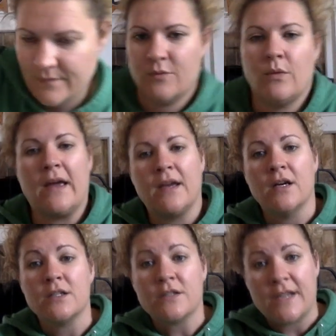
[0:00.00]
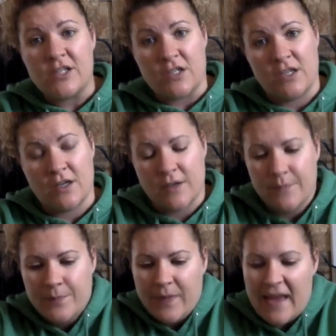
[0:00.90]
So we've got characterization here.
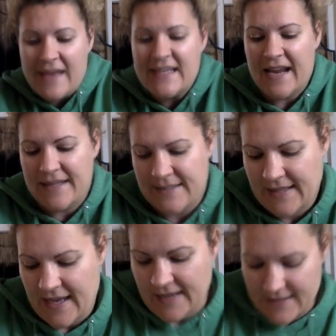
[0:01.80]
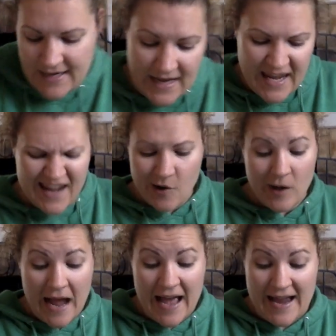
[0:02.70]
A tight-skinned,
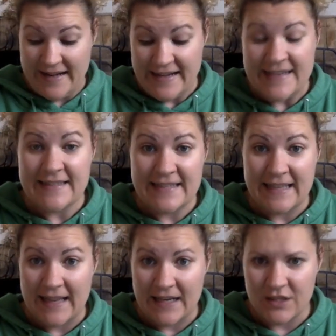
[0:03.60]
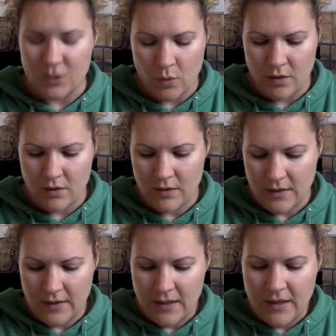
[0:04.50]
eager-eyed intellectual.
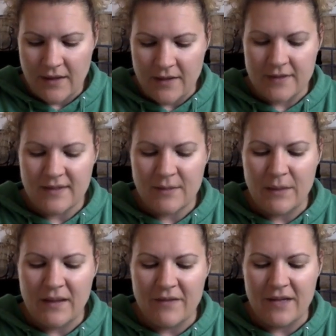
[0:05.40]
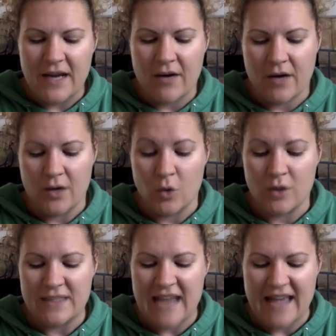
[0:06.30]
This is a beloved errand or
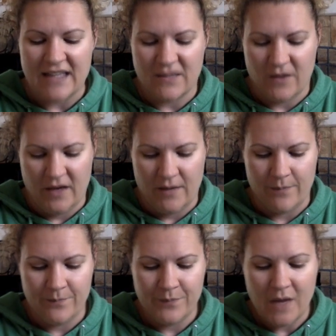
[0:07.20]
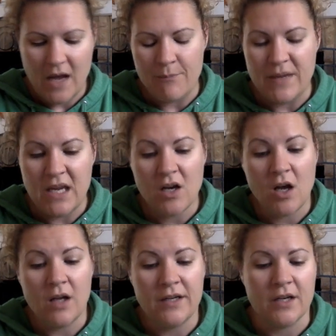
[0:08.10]
task for him. On being
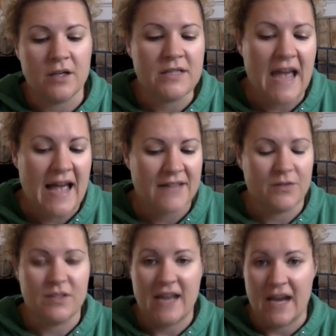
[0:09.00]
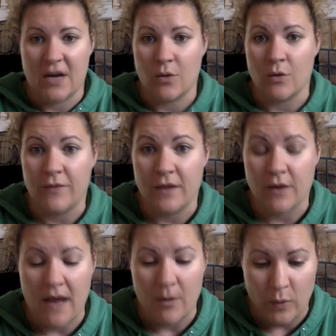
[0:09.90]
called here to ascertain or figure
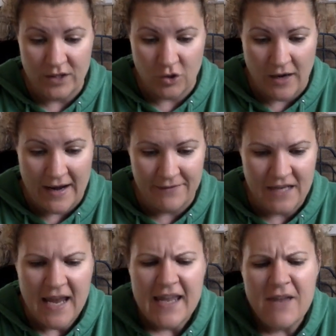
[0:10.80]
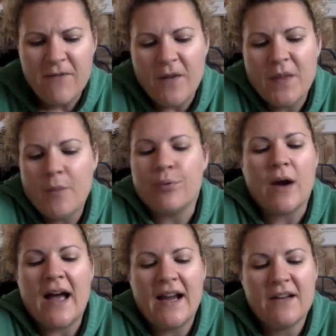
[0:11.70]
out witchcraft, he felt the
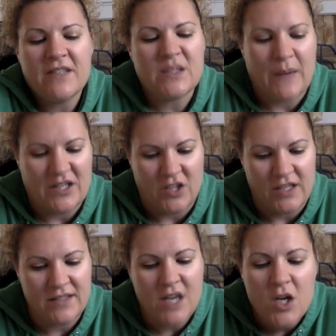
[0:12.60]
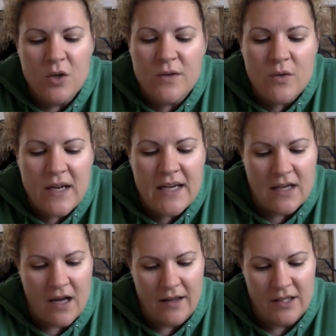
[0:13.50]
pride of a specialist whose unique
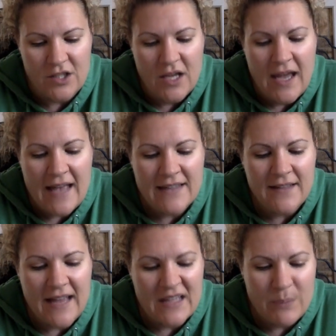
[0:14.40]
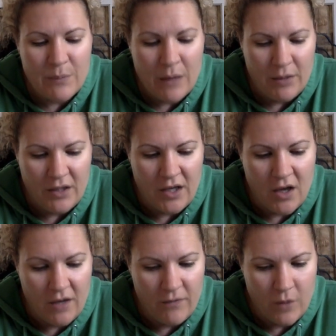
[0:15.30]
knowledge has at last been publicly
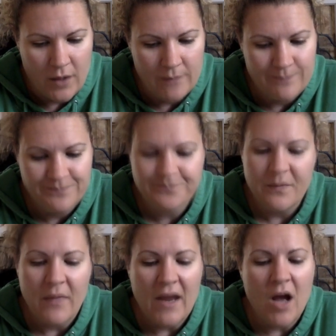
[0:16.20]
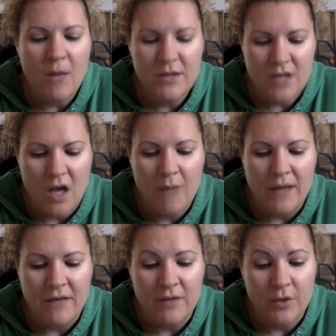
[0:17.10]
called for. Like almost all
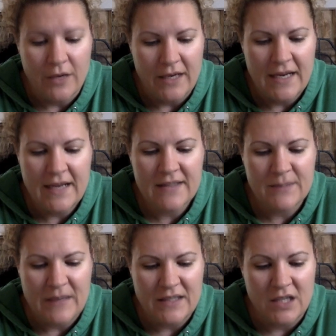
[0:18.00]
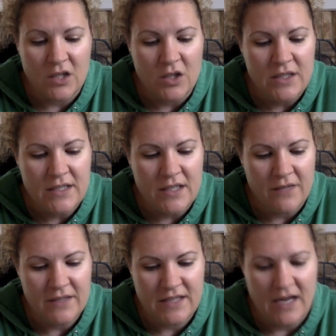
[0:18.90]
men of learning, he has spent a good deal
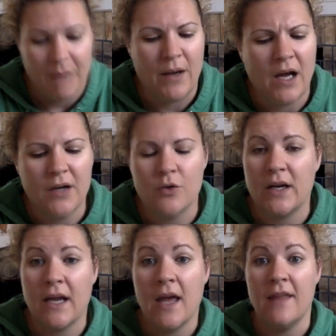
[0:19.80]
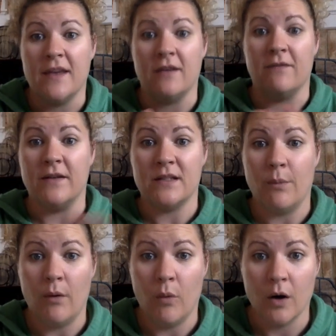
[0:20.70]
of his time pondering the
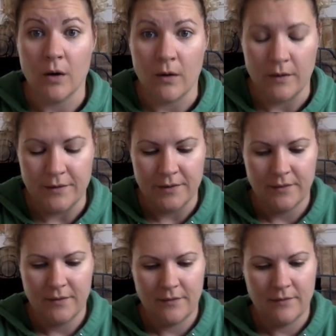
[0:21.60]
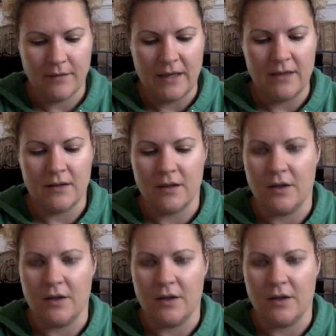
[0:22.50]
invisible world, right? The